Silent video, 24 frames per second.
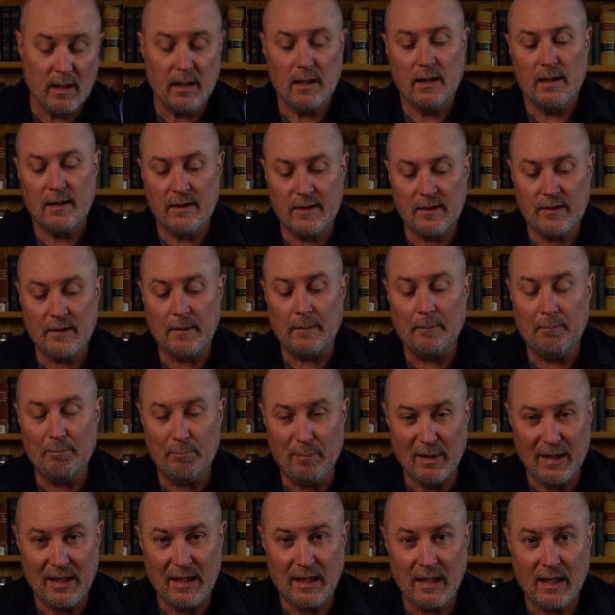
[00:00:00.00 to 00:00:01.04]
This is a
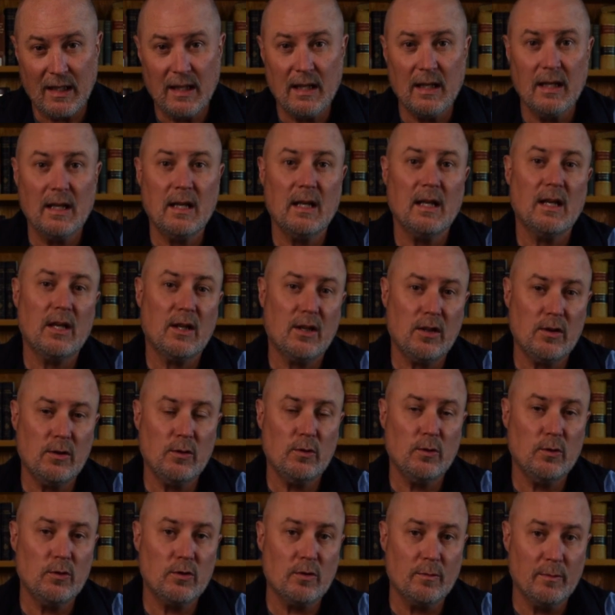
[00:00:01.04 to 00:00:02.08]
big,
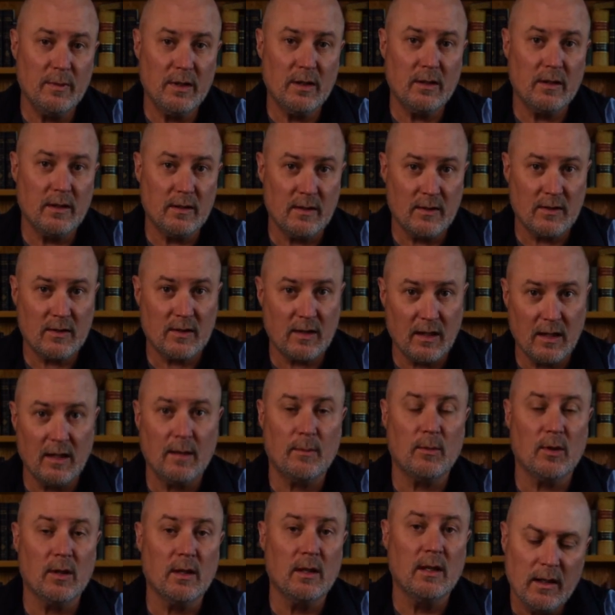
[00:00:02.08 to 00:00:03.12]
huge mirror in this
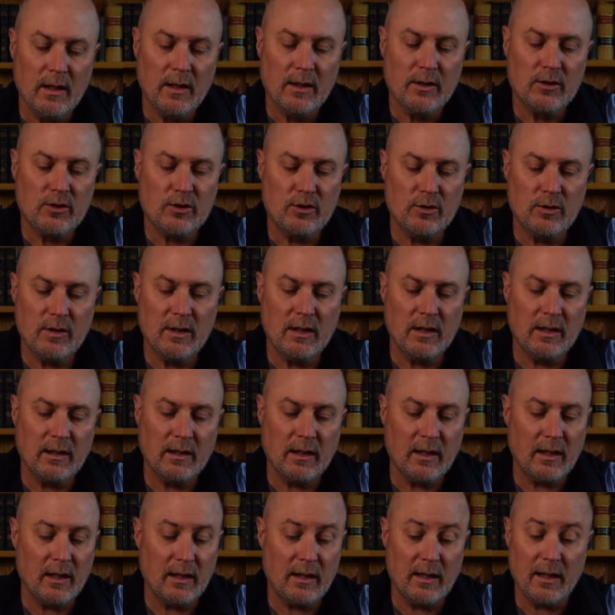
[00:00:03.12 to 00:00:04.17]
camera. Shooting
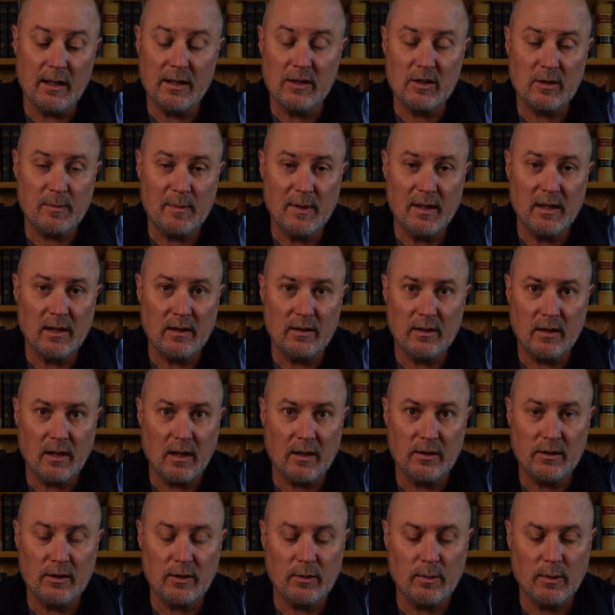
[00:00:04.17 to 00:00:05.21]
at any speed under
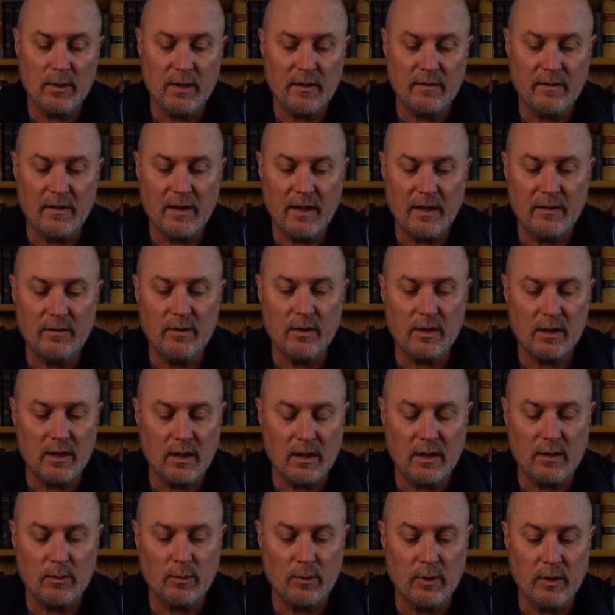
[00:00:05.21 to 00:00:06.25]
125, you're
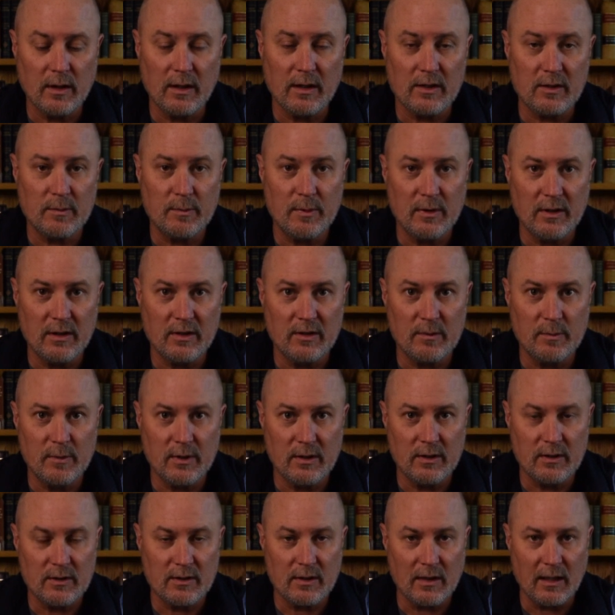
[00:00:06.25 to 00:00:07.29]
gonna really experience
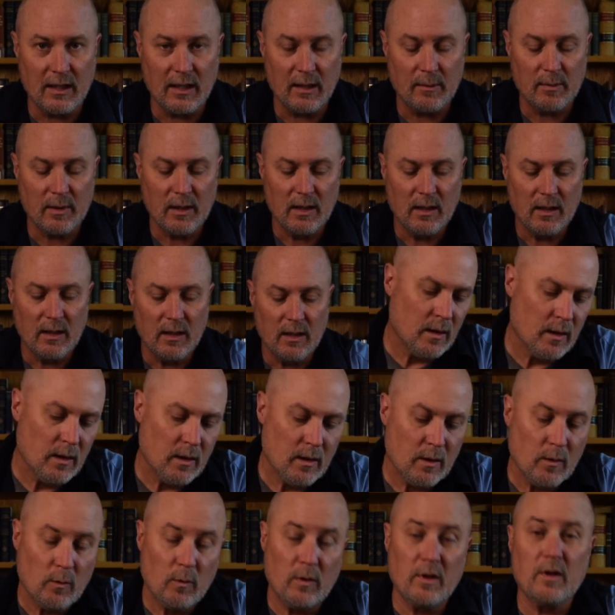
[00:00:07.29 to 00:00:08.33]
mirror slap.
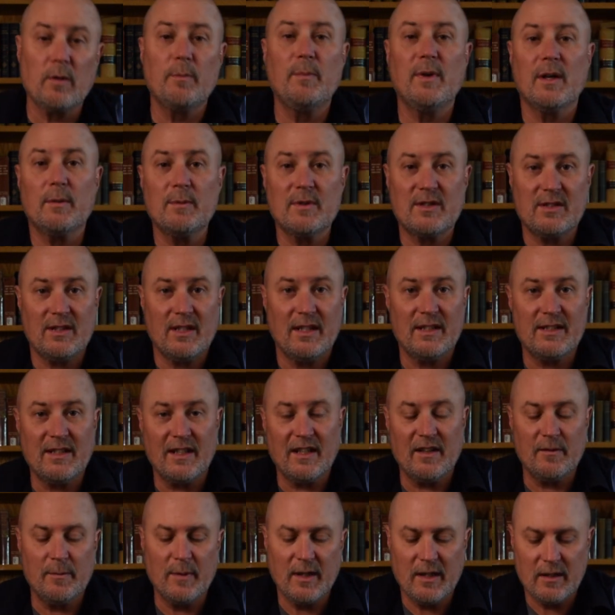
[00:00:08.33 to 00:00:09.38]
One of the big mistakes
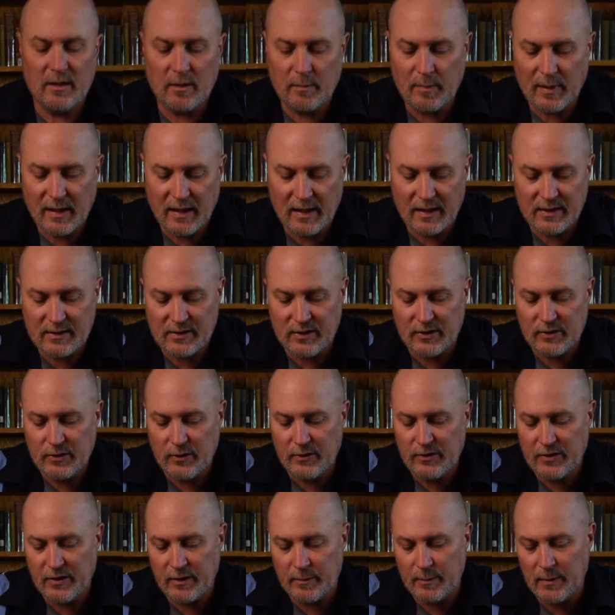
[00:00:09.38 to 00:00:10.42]
I've made in the past is
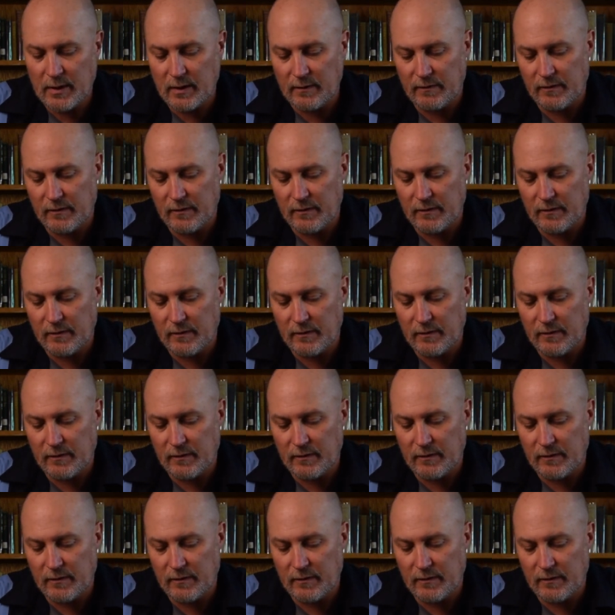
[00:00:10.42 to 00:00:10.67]
using the mirror up